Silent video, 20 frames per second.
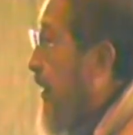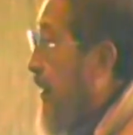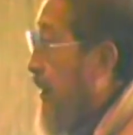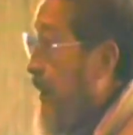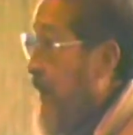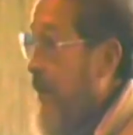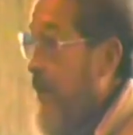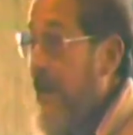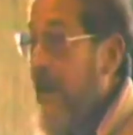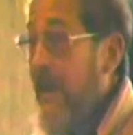
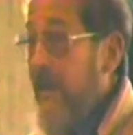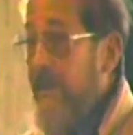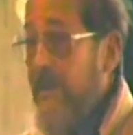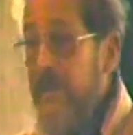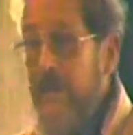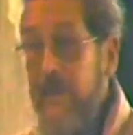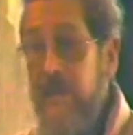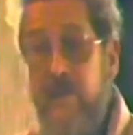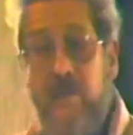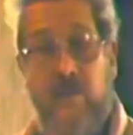
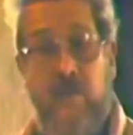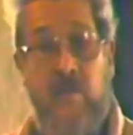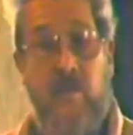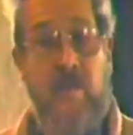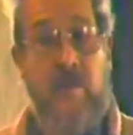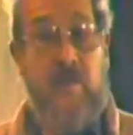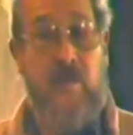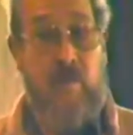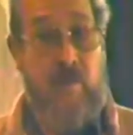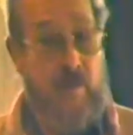They enjoy
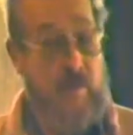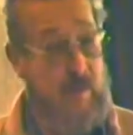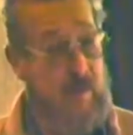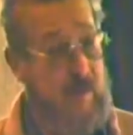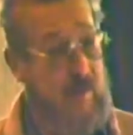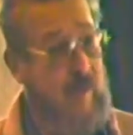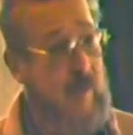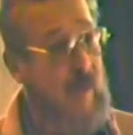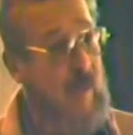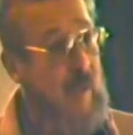
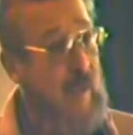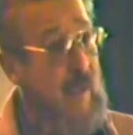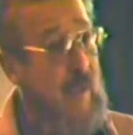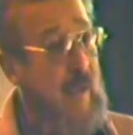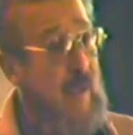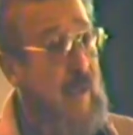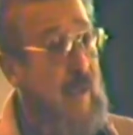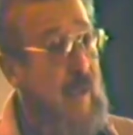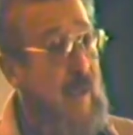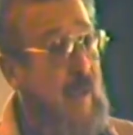
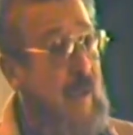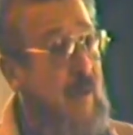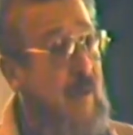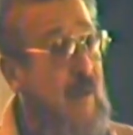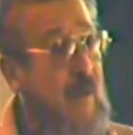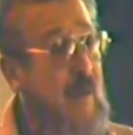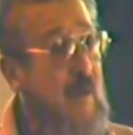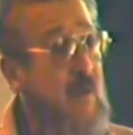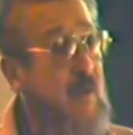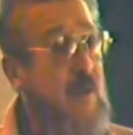
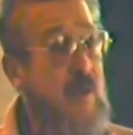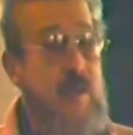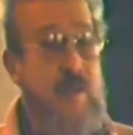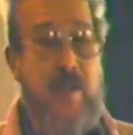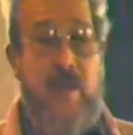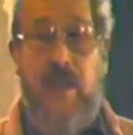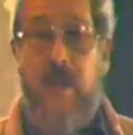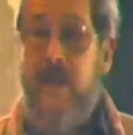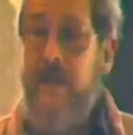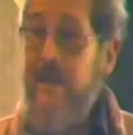no
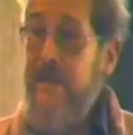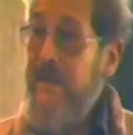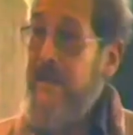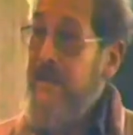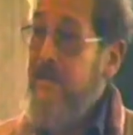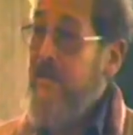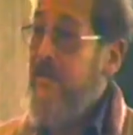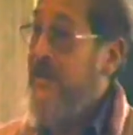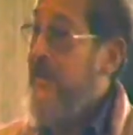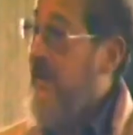
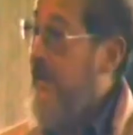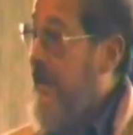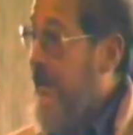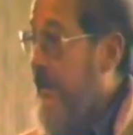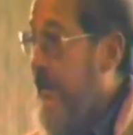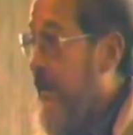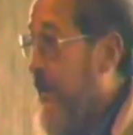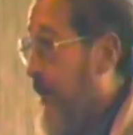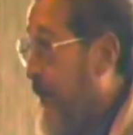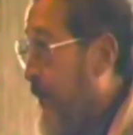shining
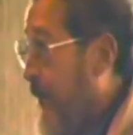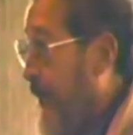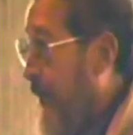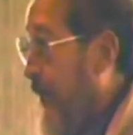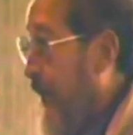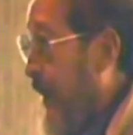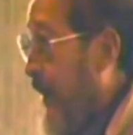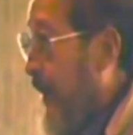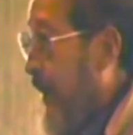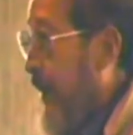position.
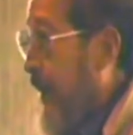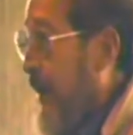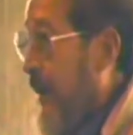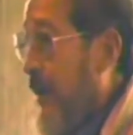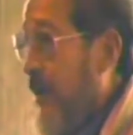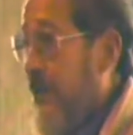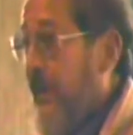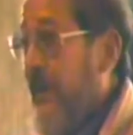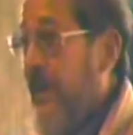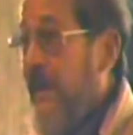
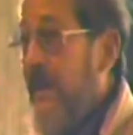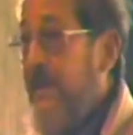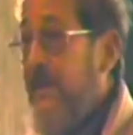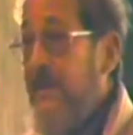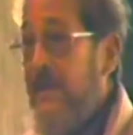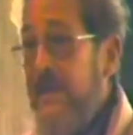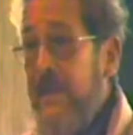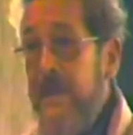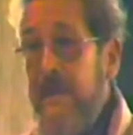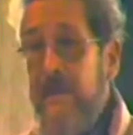They
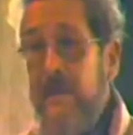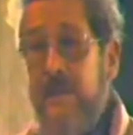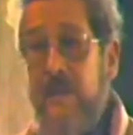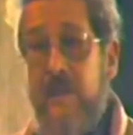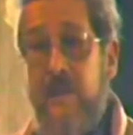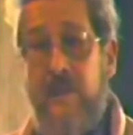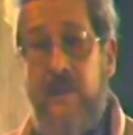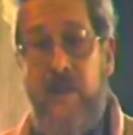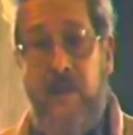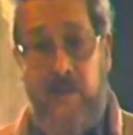understand that they
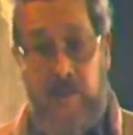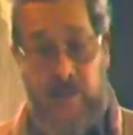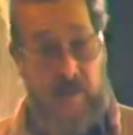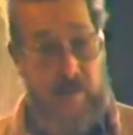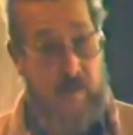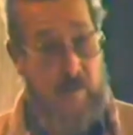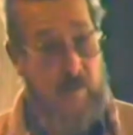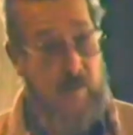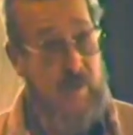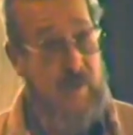are not there
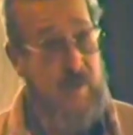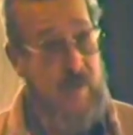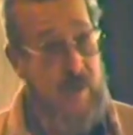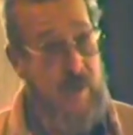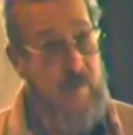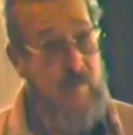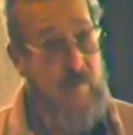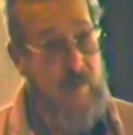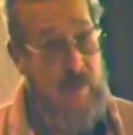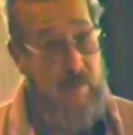to
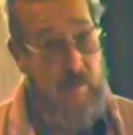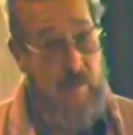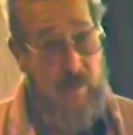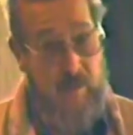protect people.